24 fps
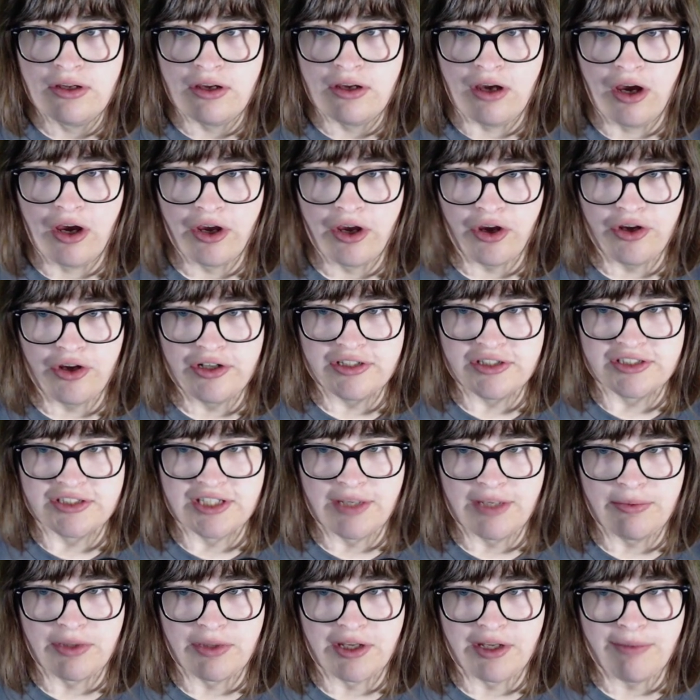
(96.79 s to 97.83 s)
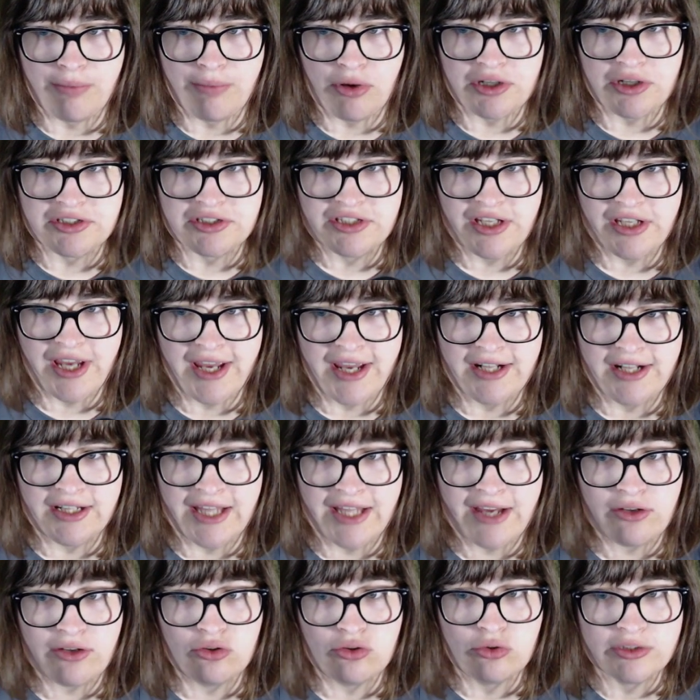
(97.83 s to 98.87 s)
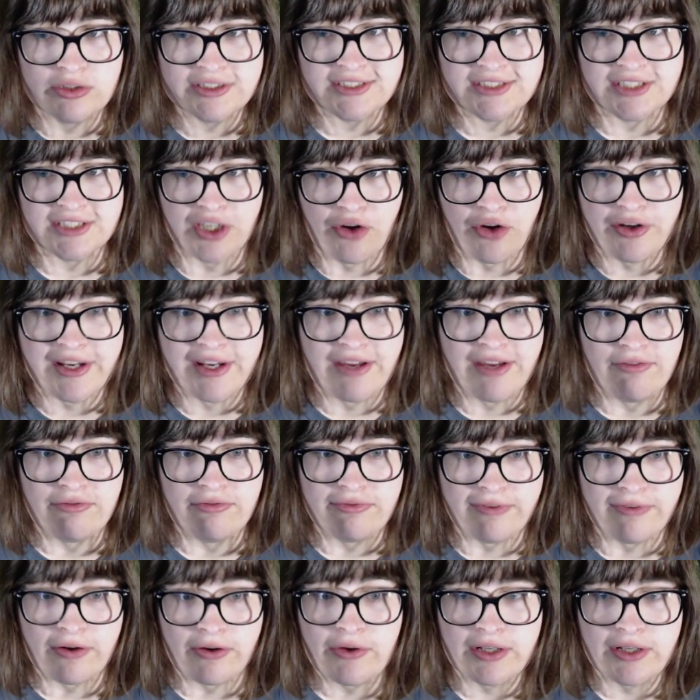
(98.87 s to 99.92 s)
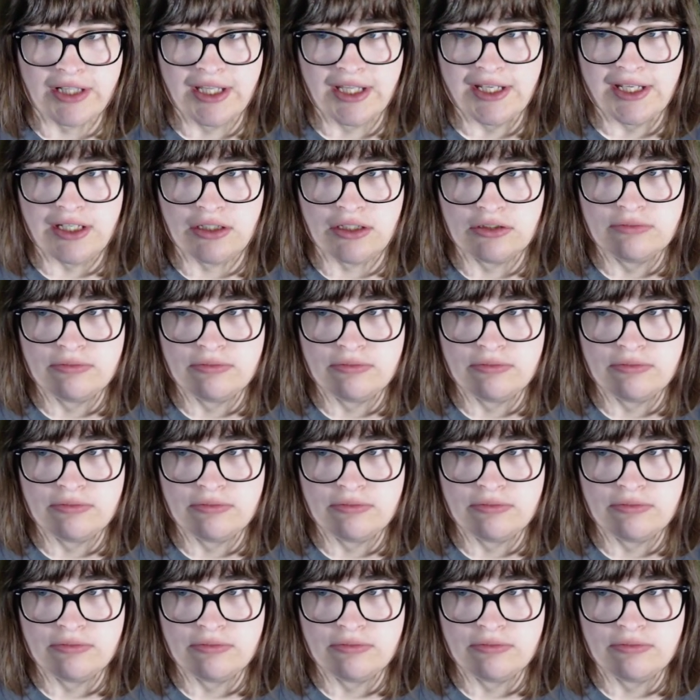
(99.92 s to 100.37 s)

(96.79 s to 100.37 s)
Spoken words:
I'm going to disable the compressor, and loud noises are going to get very loud.